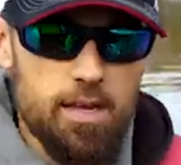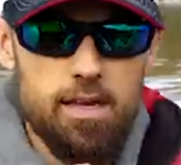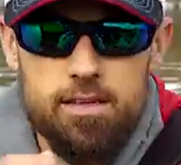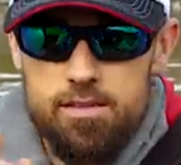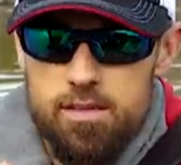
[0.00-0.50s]

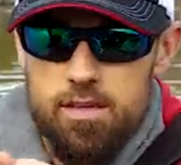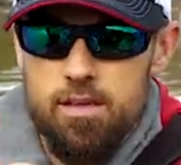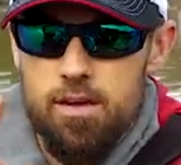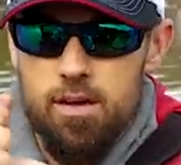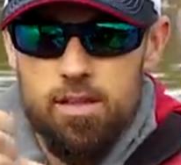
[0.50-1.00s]
is
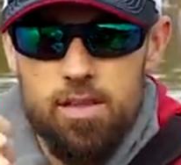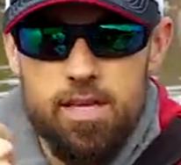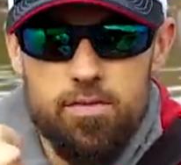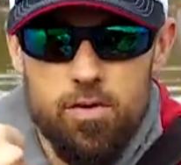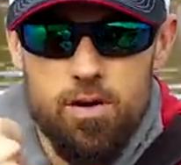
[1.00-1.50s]
a
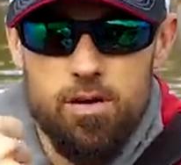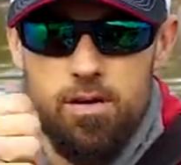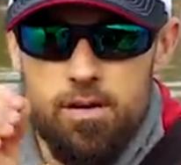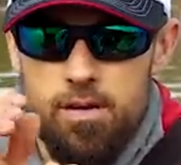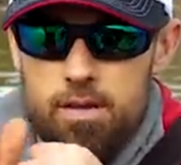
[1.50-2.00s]
lever
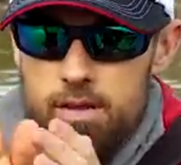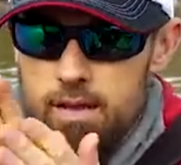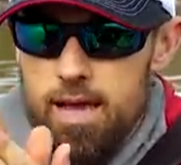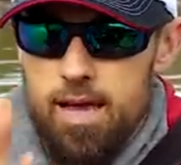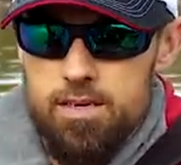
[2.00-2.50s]

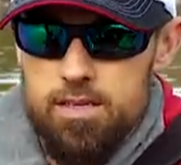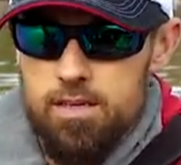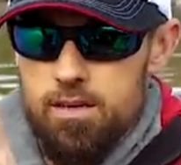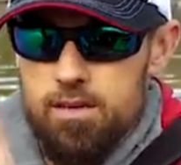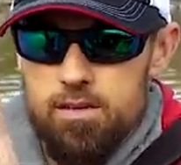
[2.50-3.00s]

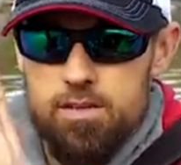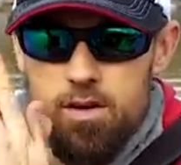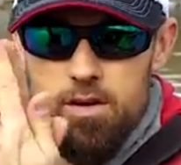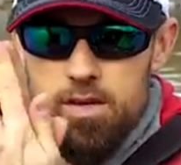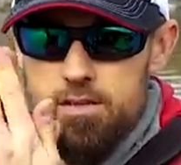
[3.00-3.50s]
action
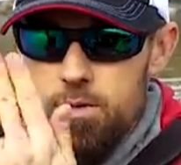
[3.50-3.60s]
turning.